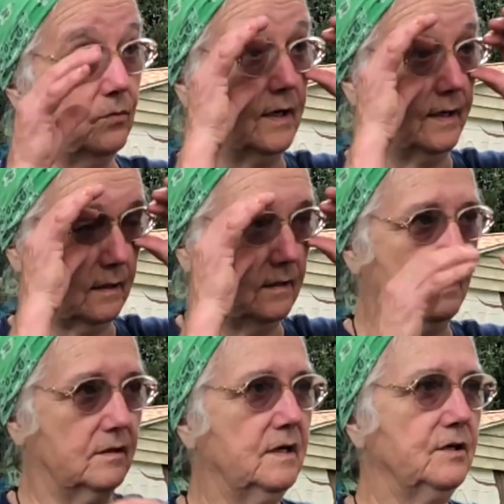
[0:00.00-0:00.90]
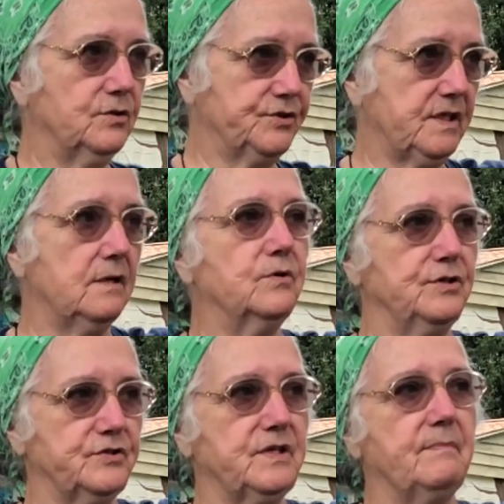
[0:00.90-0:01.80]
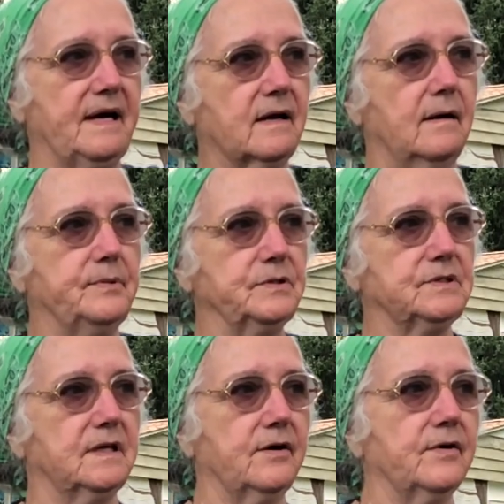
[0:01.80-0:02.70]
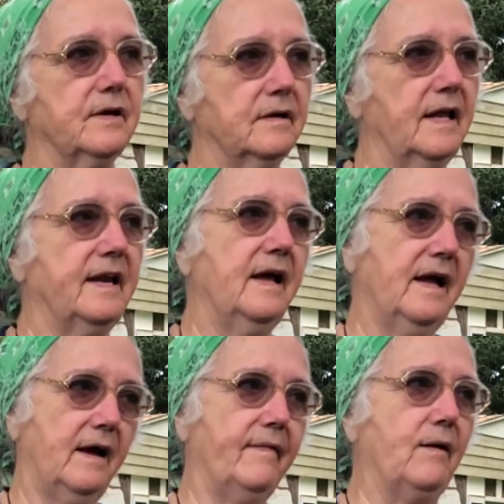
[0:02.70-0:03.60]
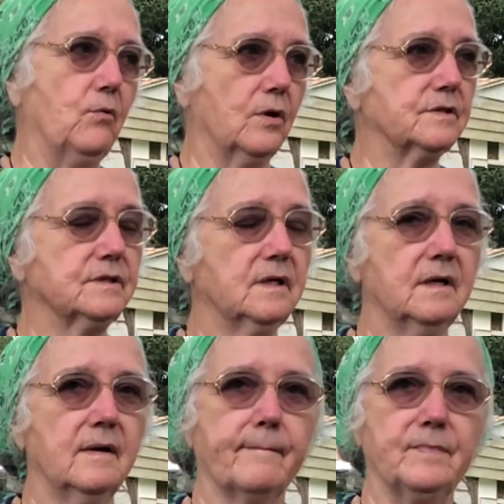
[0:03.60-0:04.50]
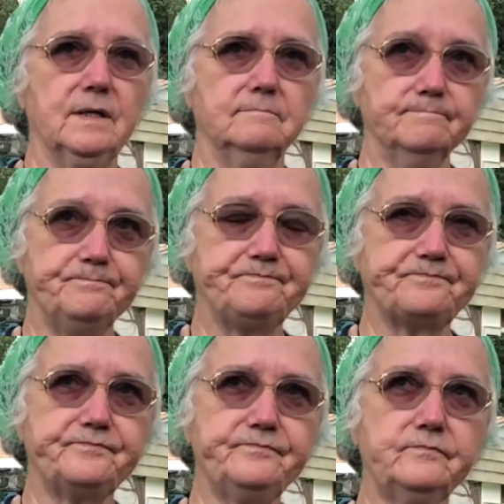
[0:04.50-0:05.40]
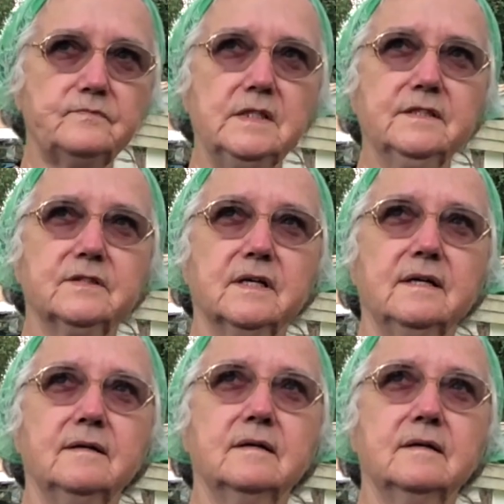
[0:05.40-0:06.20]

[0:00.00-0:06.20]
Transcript: want it, you'll see when you see my composting area and how that works. But let's see.